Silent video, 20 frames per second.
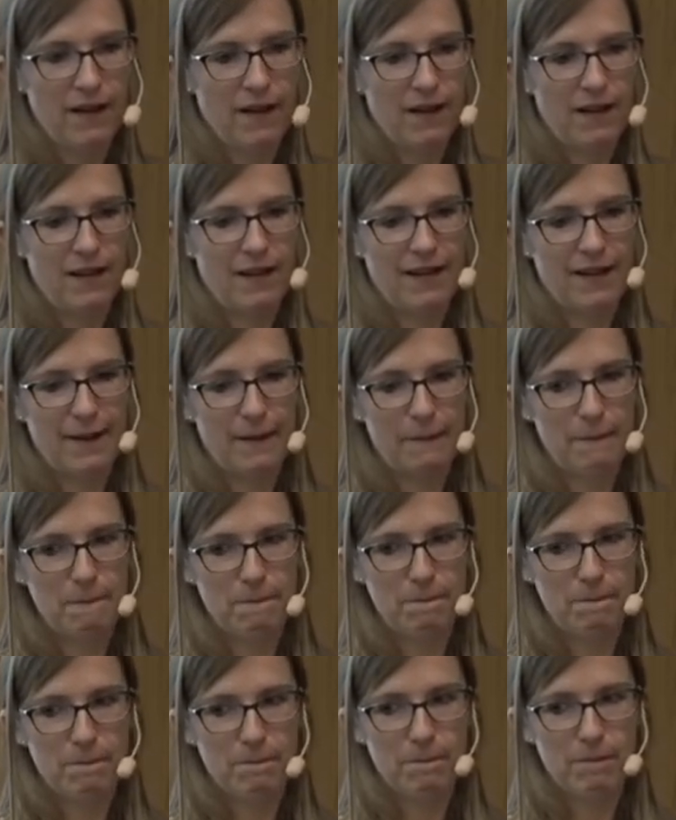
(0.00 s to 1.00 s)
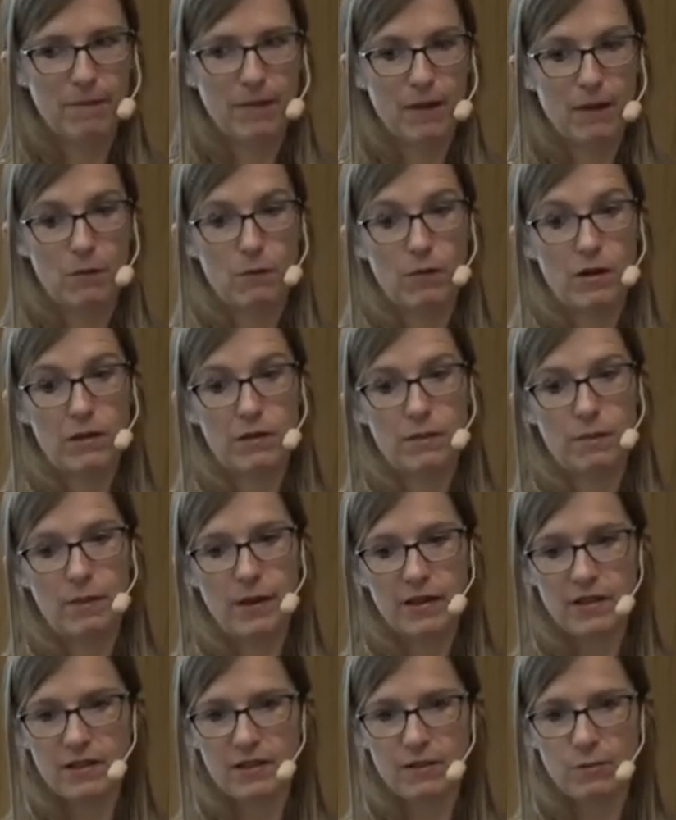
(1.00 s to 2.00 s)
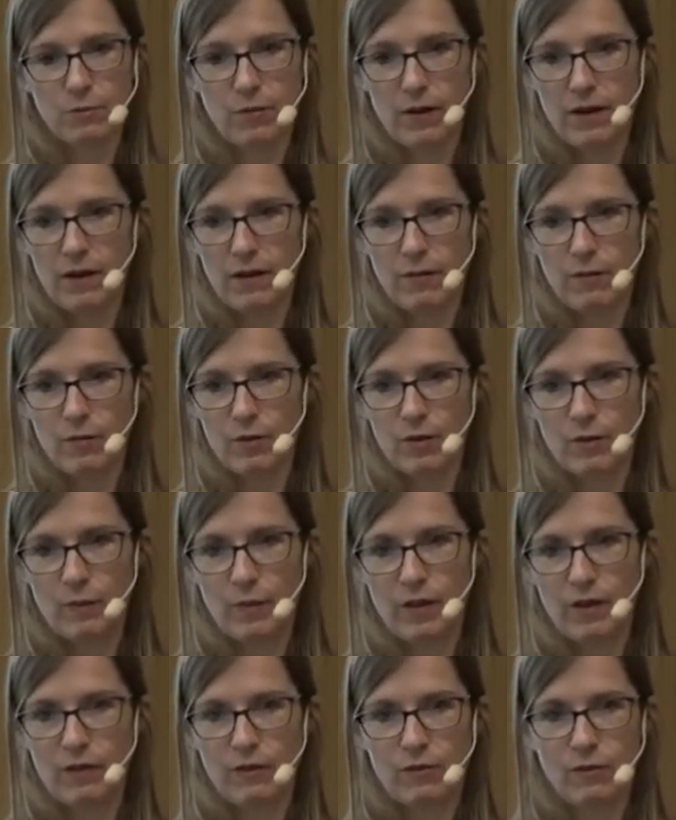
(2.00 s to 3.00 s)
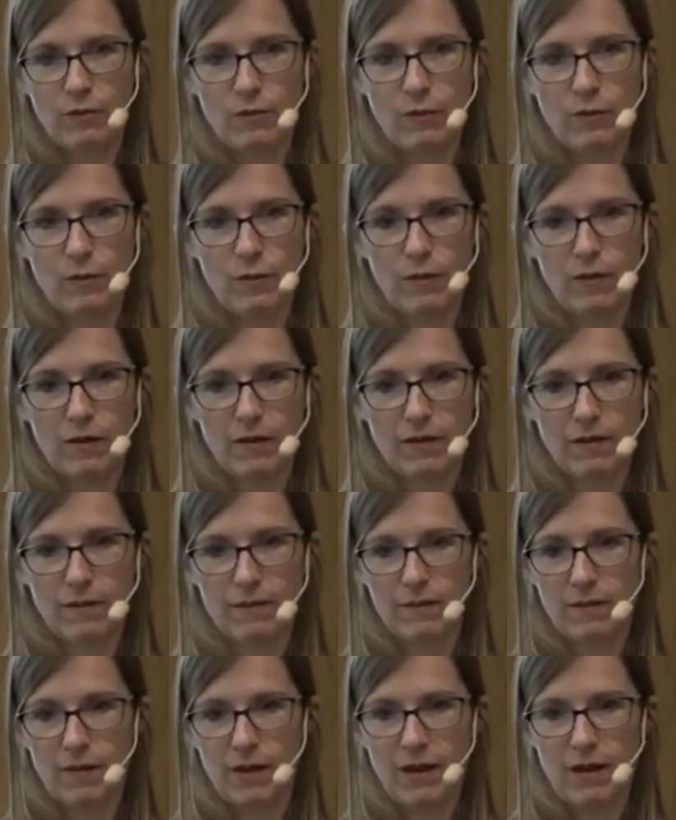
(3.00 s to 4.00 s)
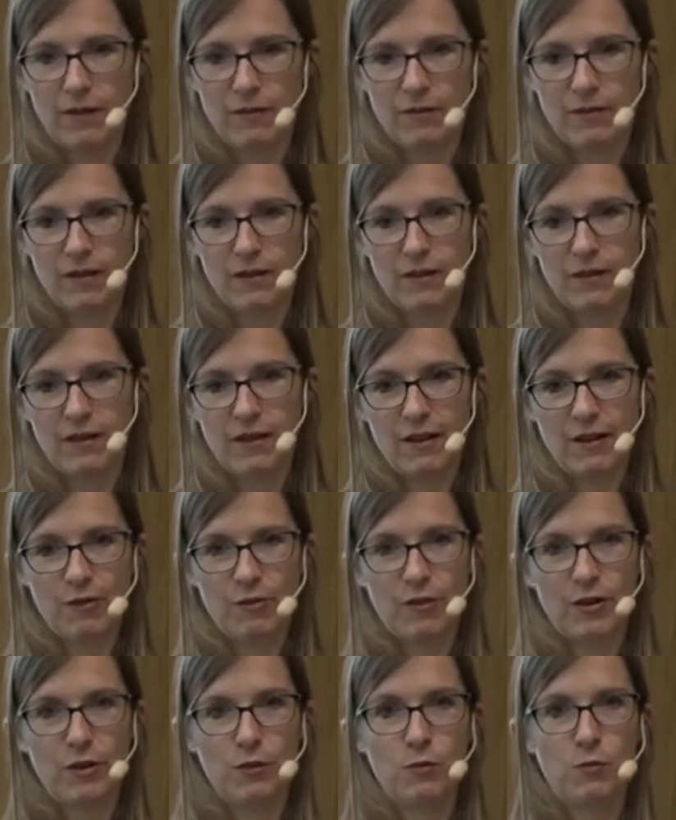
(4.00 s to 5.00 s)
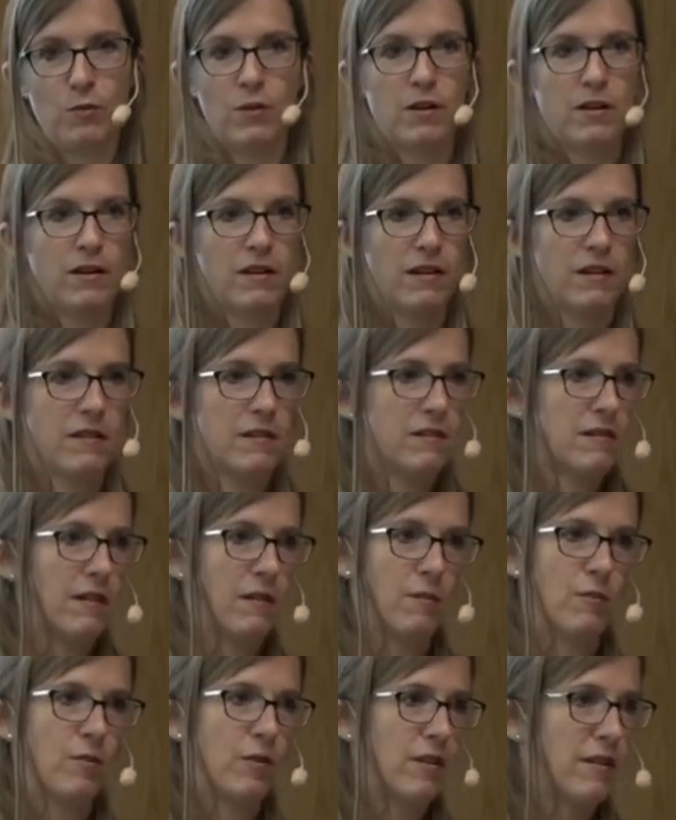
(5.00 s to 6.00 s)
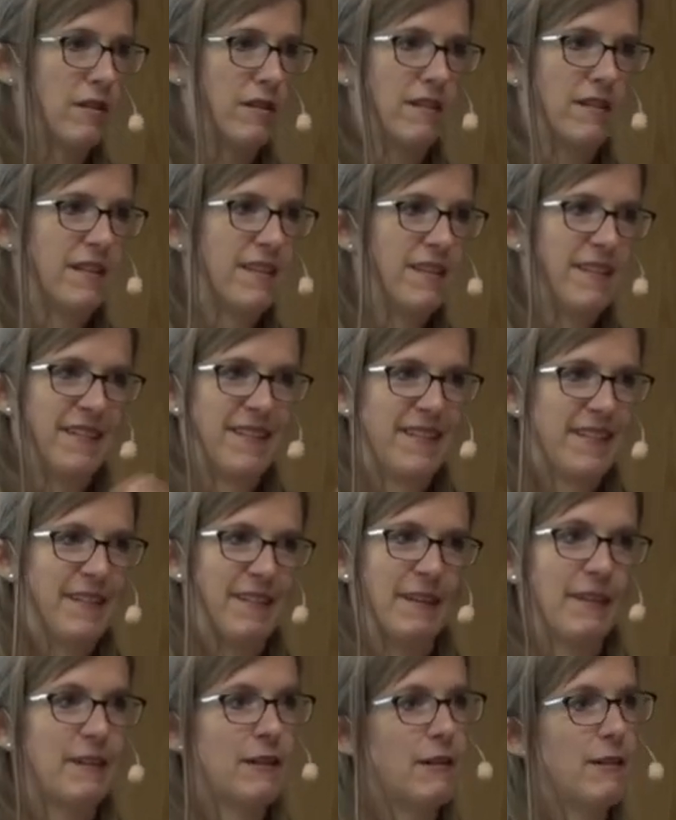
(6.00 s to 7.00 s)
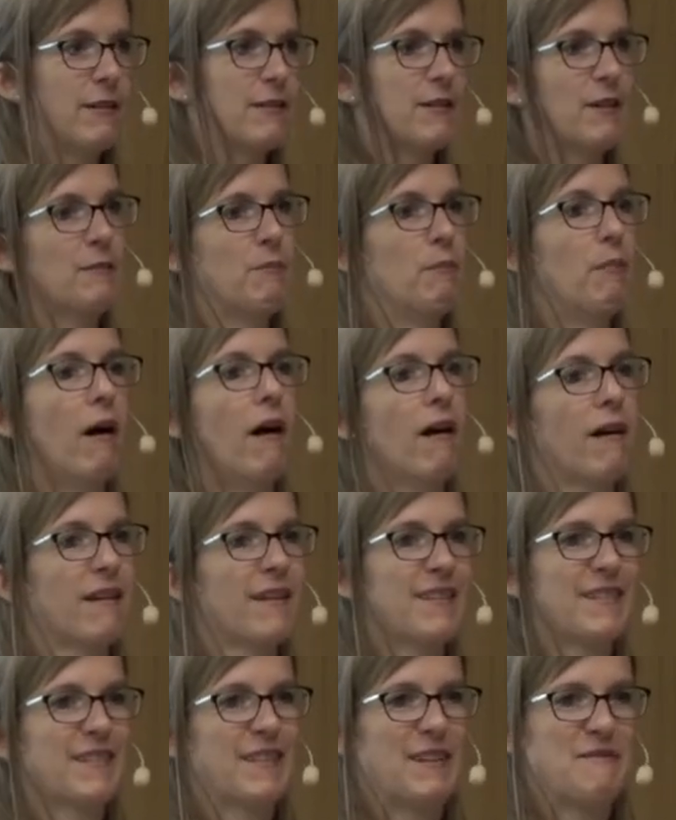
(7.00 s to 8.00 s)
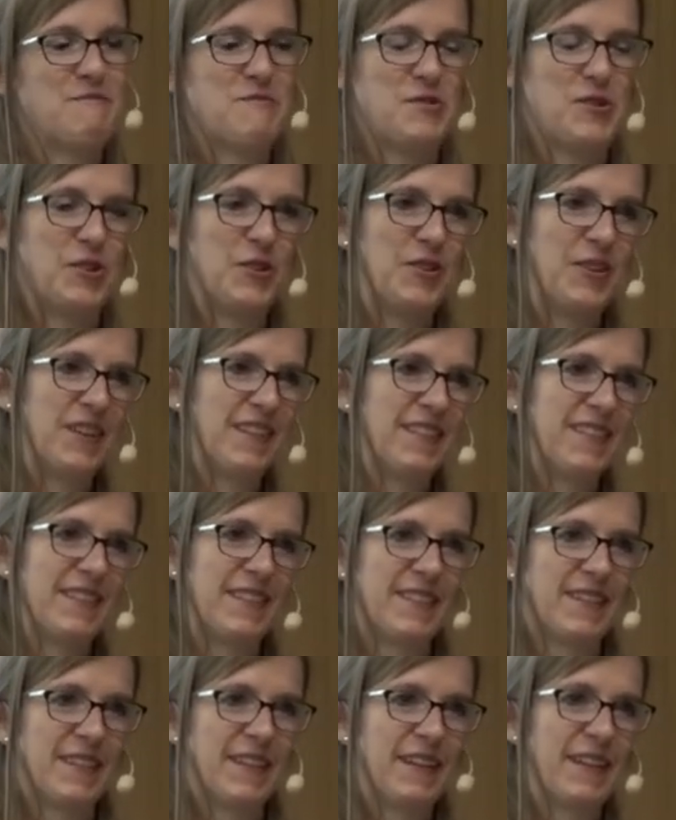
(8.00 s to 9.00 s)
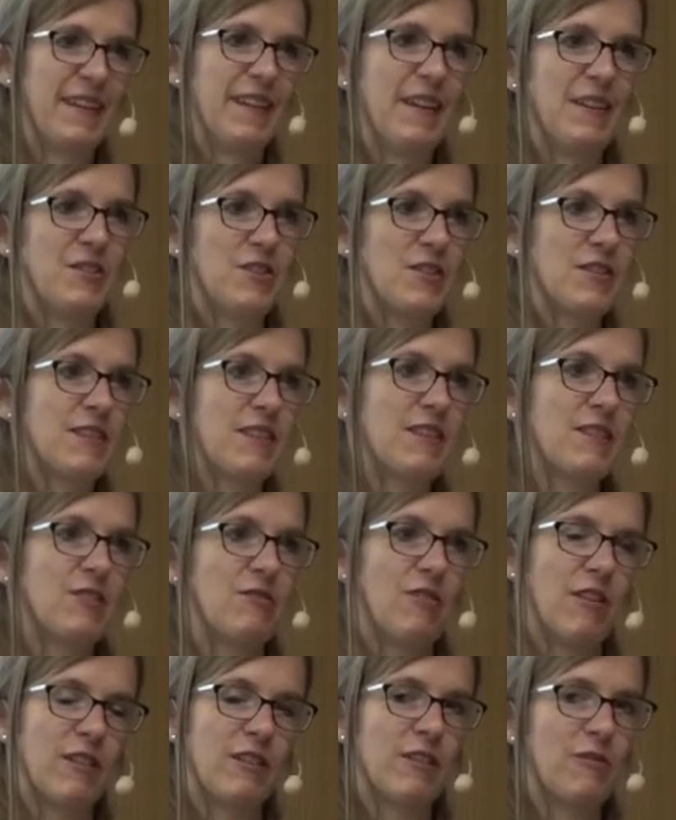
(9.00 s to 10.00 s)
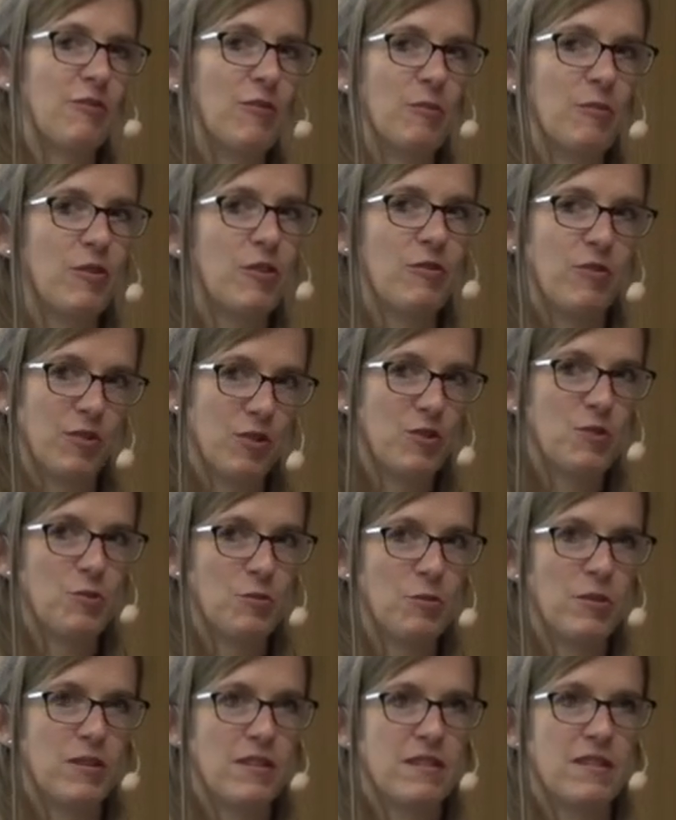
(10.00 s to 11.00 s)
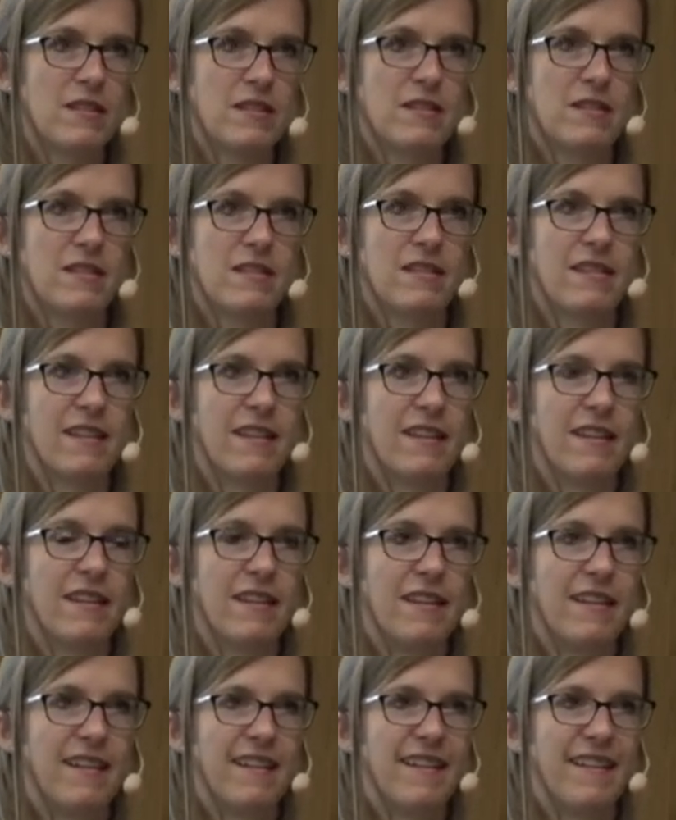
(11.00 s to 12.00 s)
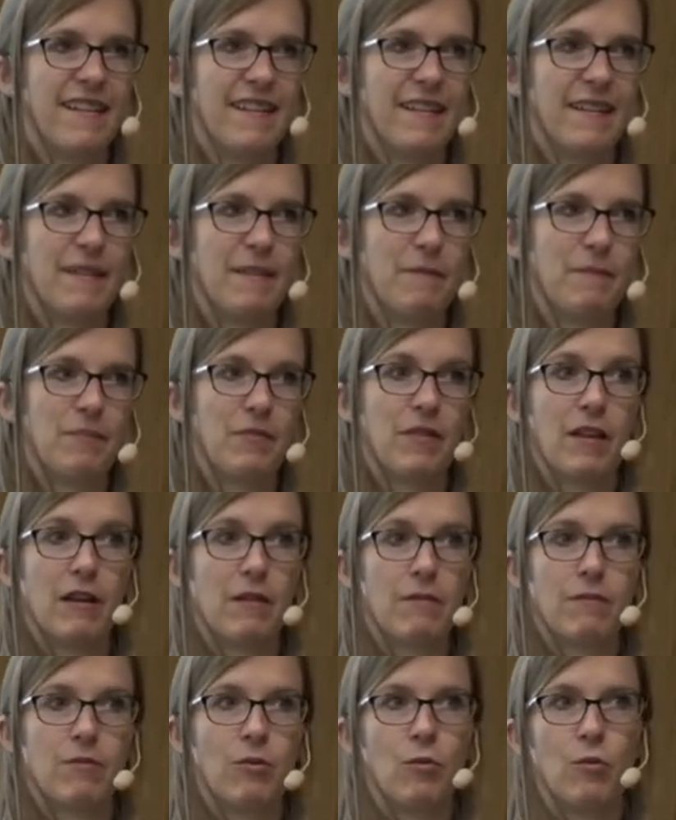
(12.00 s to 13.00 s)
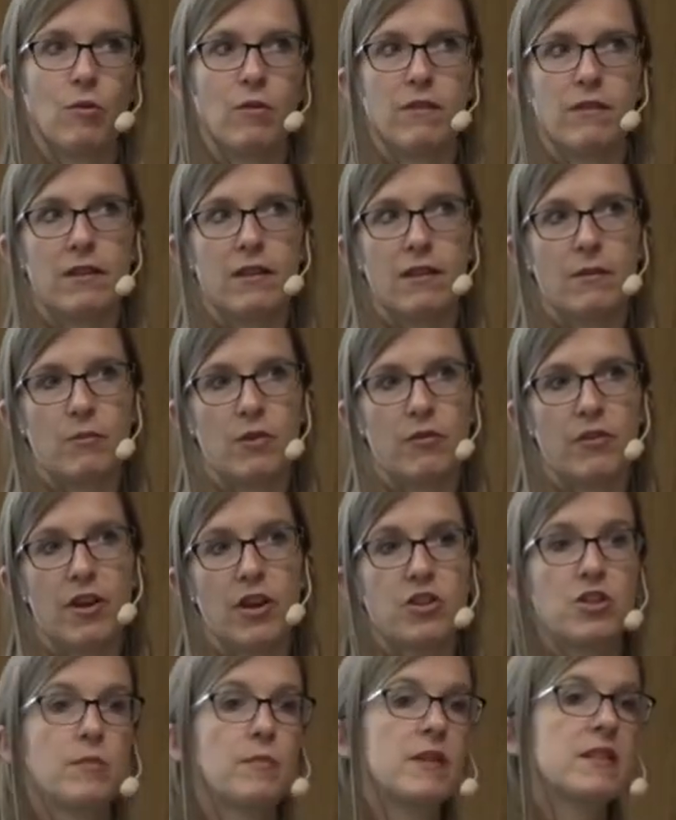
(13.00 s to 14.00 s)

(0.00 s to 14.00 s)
Um, well, the best way would be to um, have the, the, algorithm working somewhere, like a little bug somewhere, and just extracting from different sources um, uh, all the abbreviation.